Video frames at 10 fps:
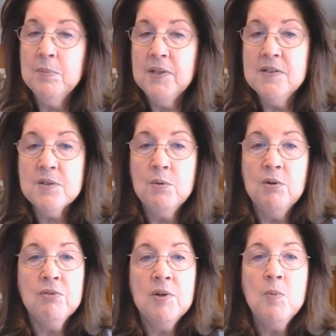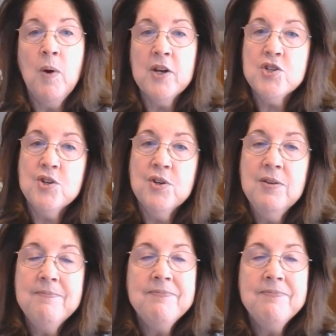please go over and watch her.